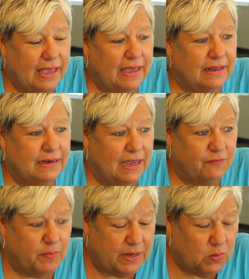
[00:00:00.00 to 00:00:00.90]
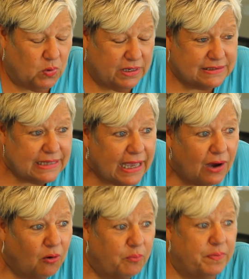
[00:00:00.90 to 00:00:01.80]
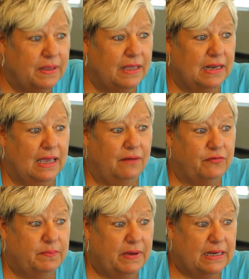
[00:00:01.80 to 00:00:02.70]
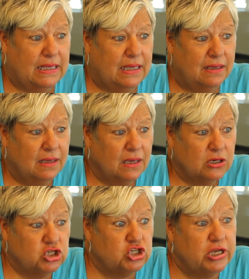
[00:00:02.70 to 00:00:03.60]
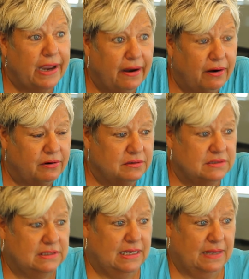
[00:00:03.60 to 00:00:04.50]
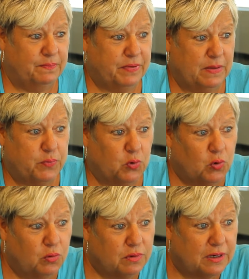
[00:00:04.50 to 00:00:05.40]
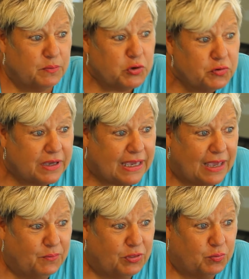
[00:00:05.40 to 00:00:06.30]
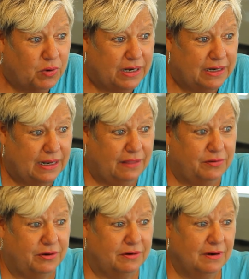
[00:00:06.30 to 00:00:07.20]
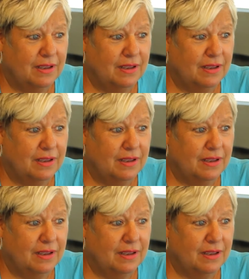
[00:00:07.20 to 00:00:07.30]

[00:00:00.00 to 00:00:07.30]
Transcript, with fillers: and everybody wanted to help and everybody shares and people communicate with one another.